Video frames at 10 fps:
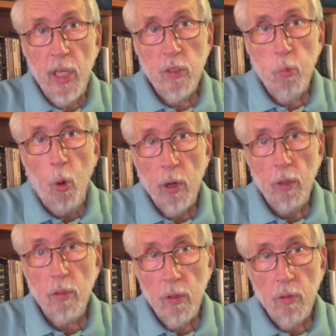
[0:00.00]
His
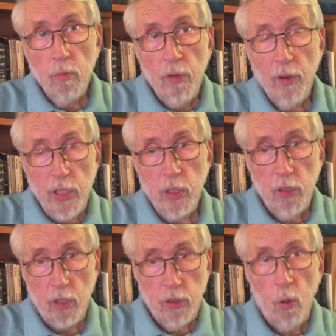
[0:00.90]
water
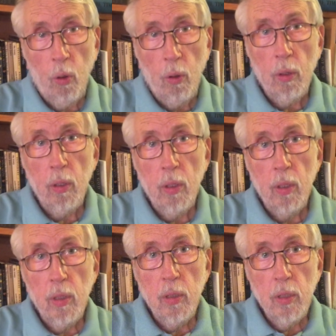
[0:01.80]
refreshes our soul,
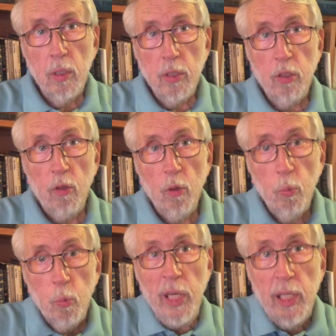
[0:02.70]
so
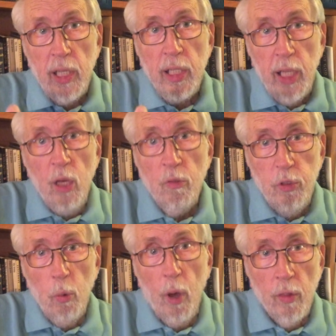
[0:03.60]
that we can give
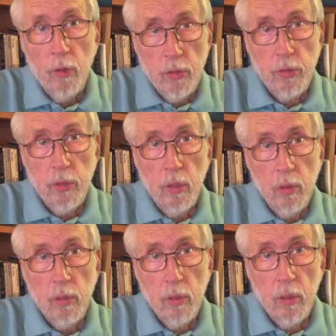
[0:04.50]
to others,
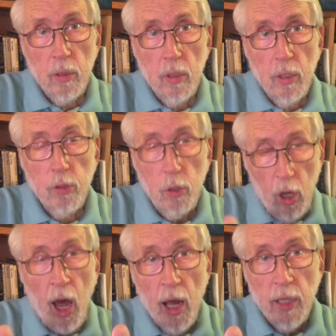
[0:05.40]
to
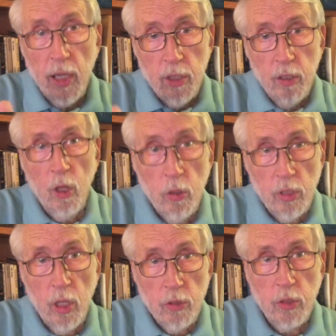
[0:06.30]
God and to those
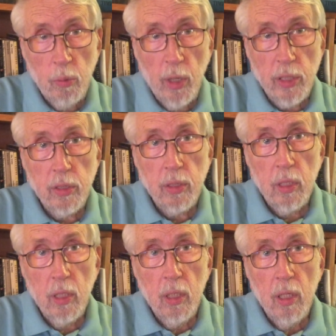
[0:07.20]
close to us,
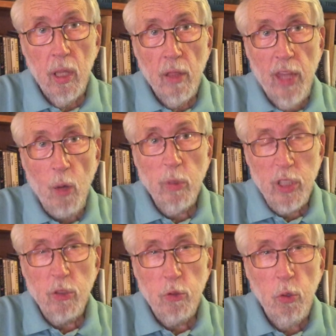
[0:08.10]
that
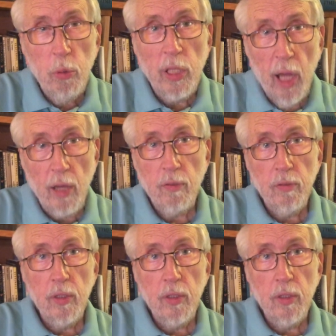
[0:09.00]
which is truly life.